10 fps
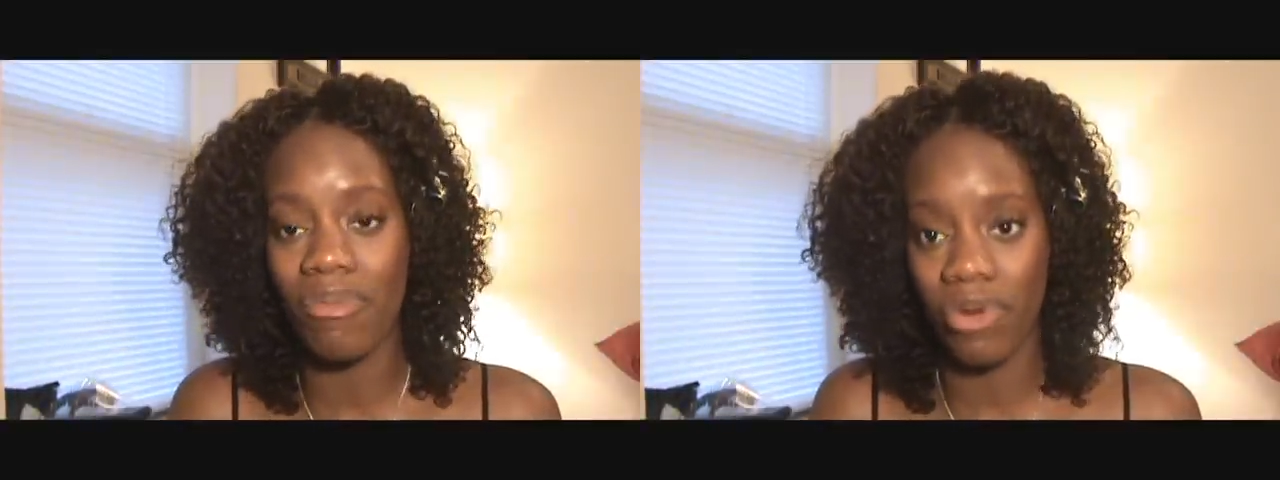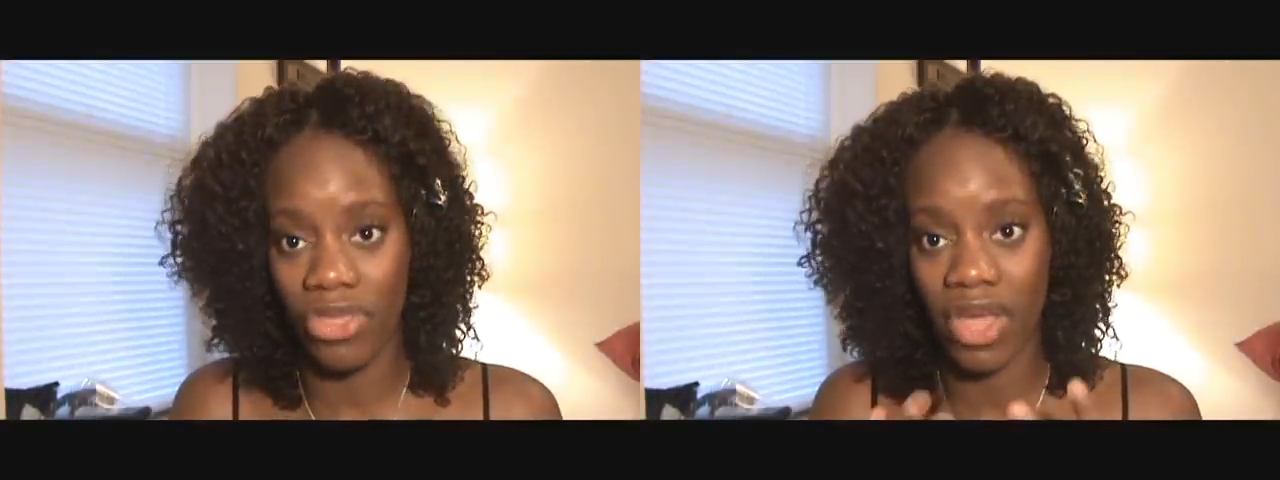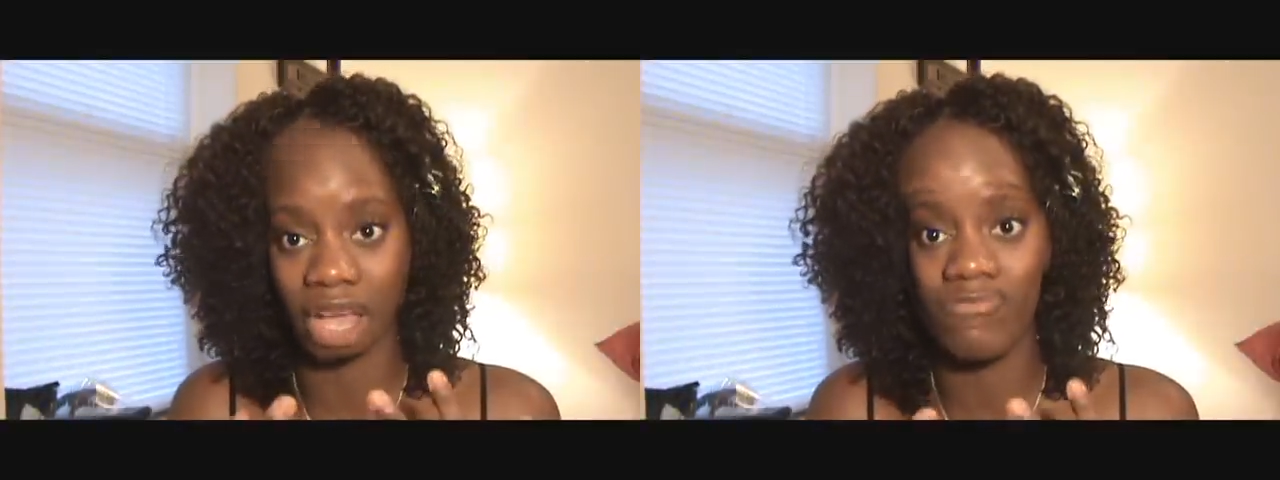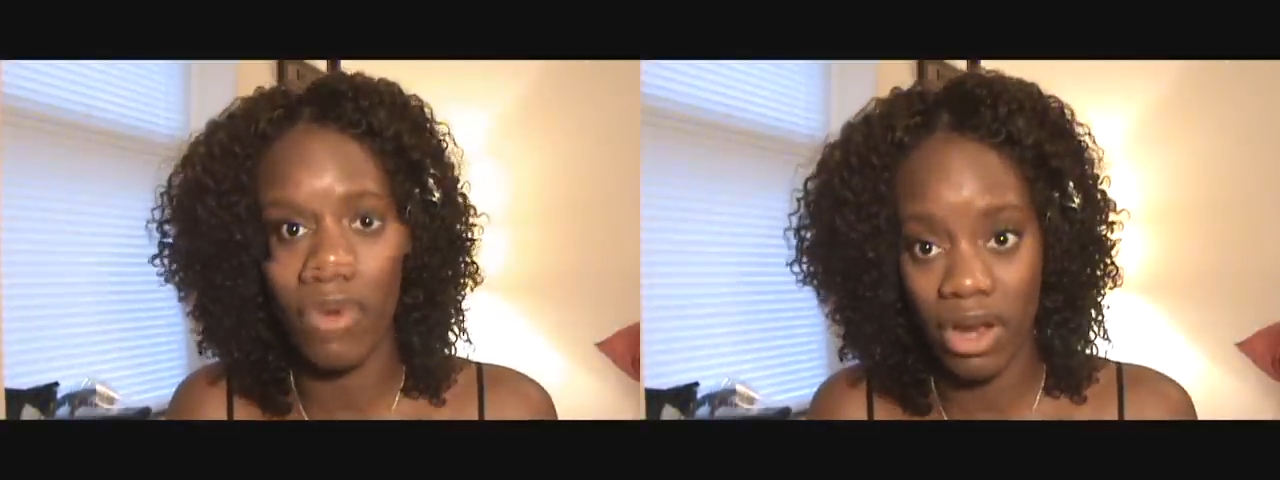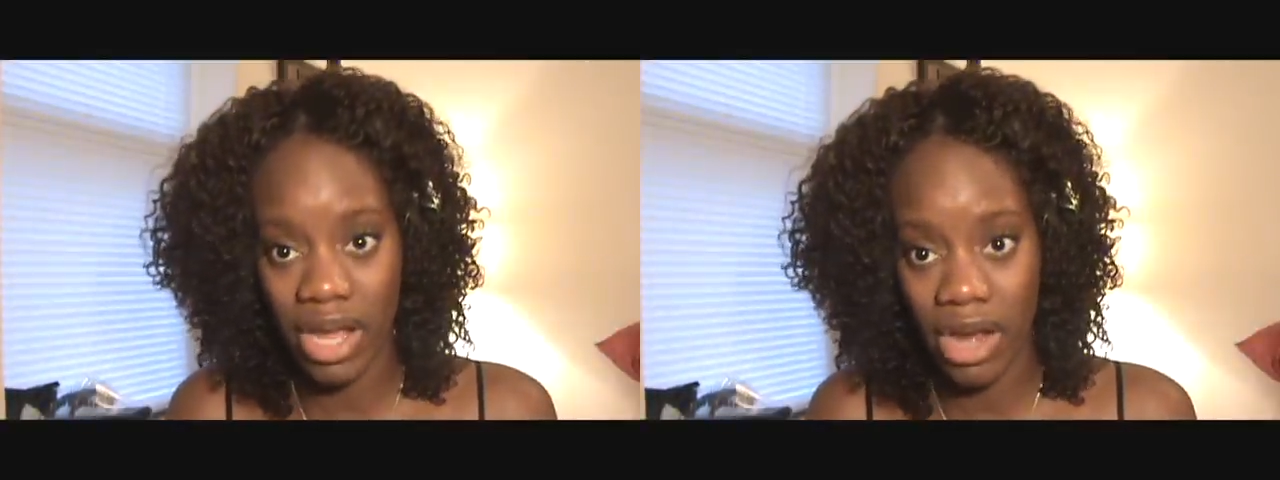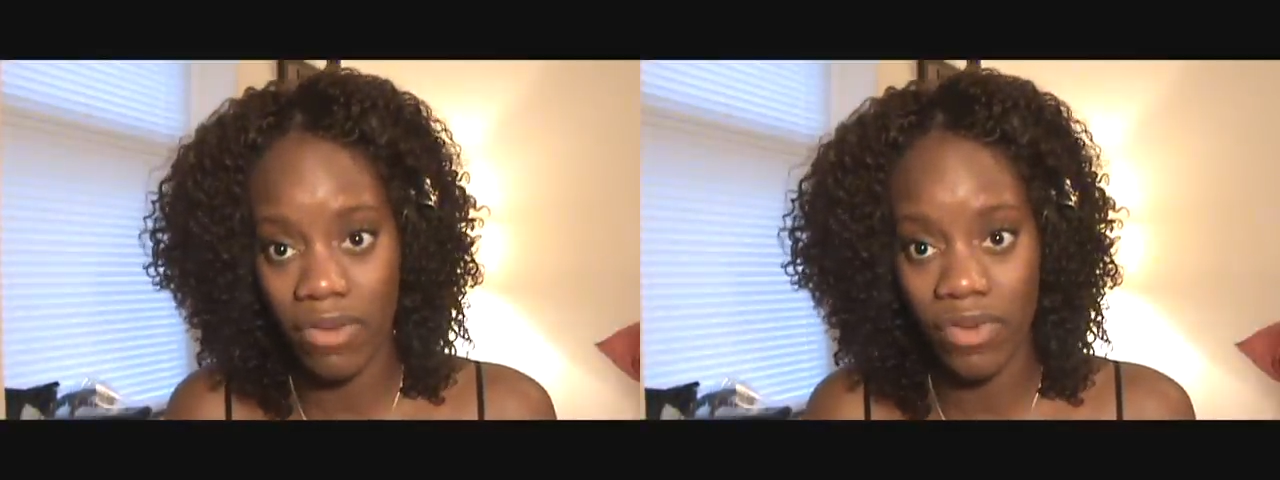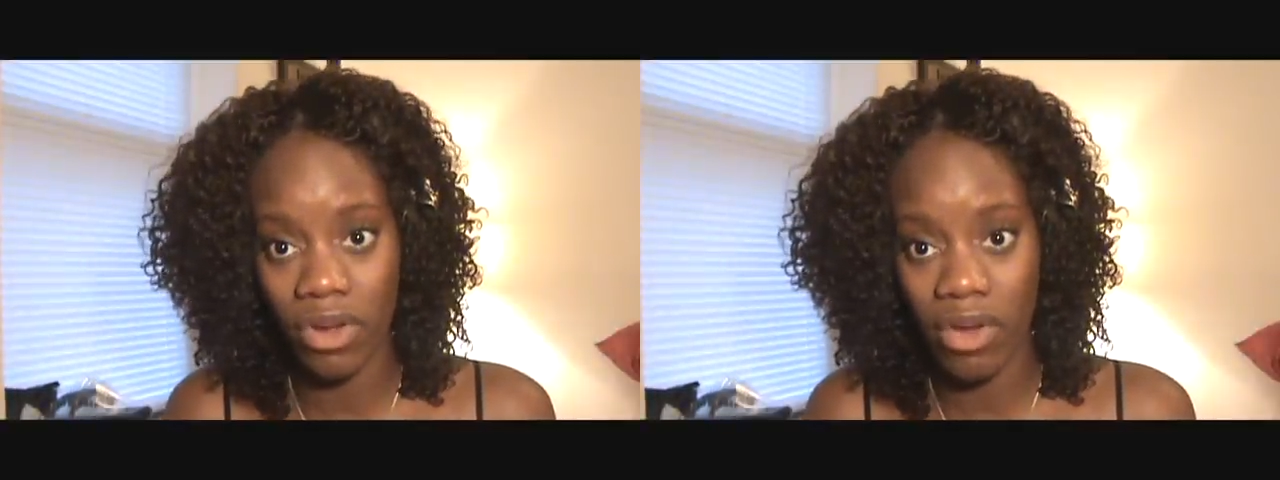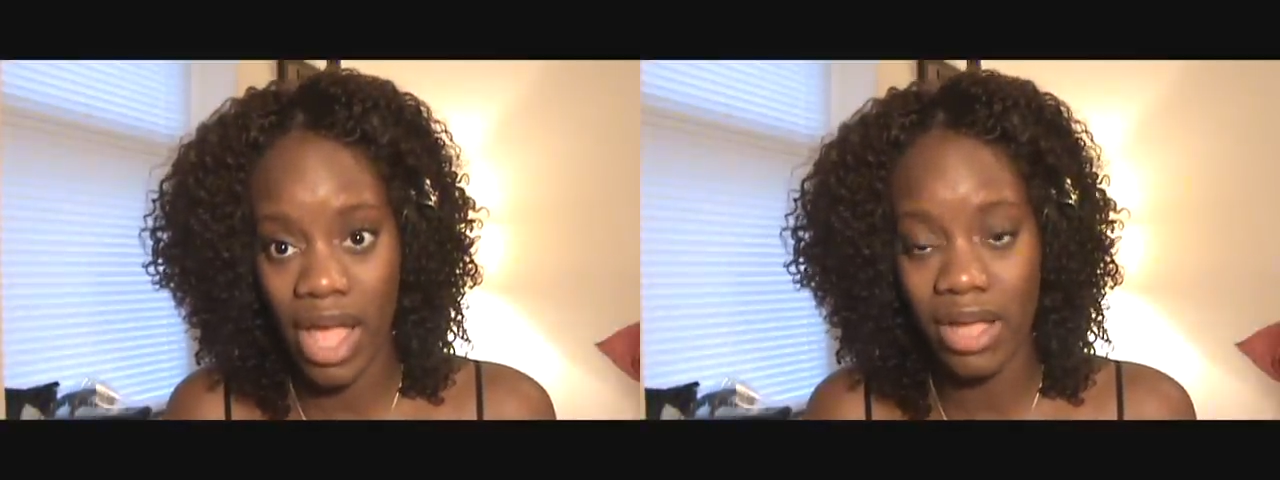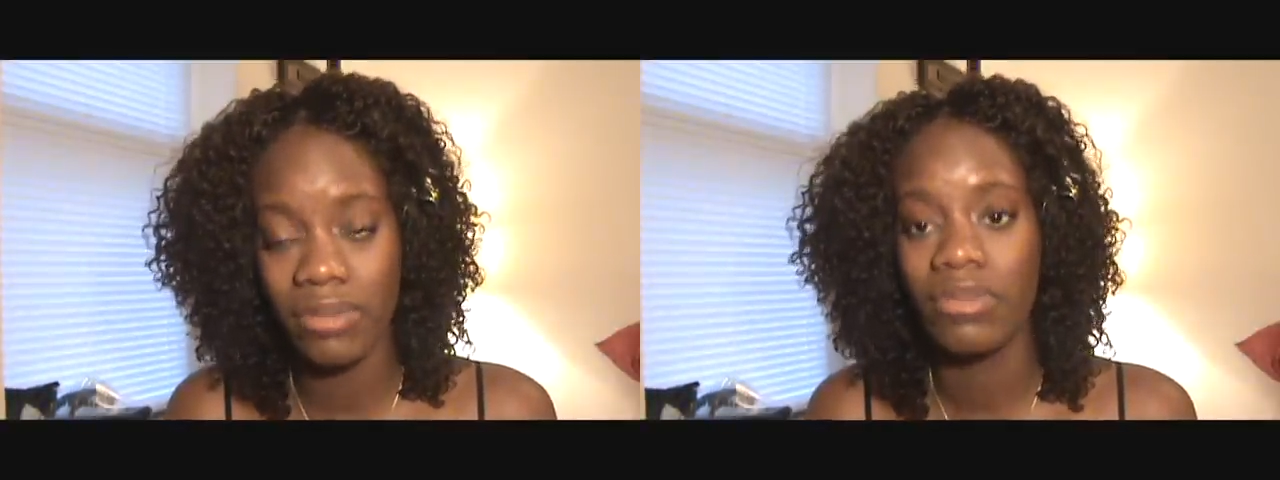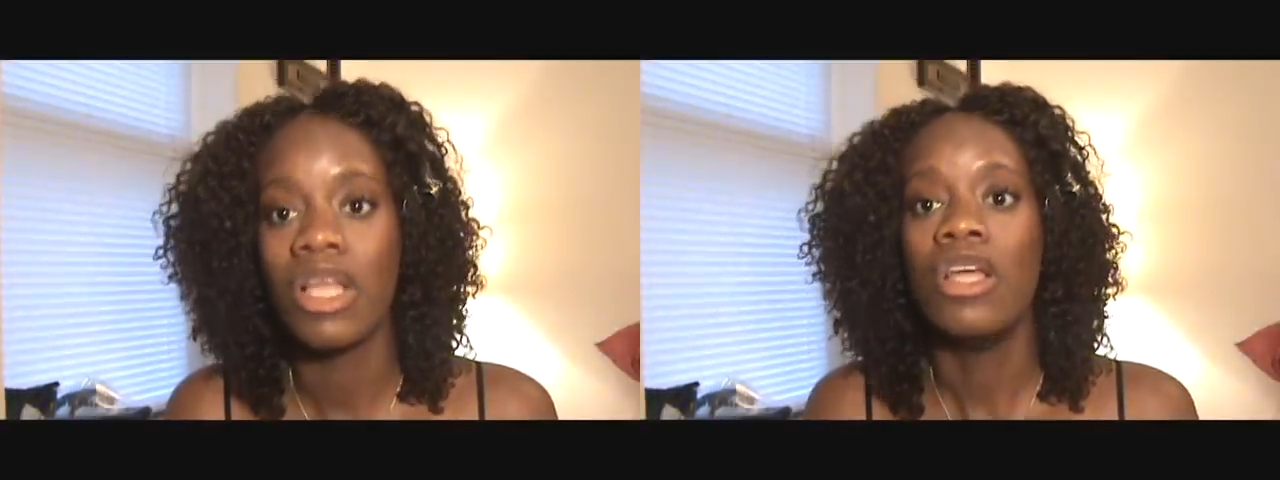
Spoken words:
everything. Be very careful, okay?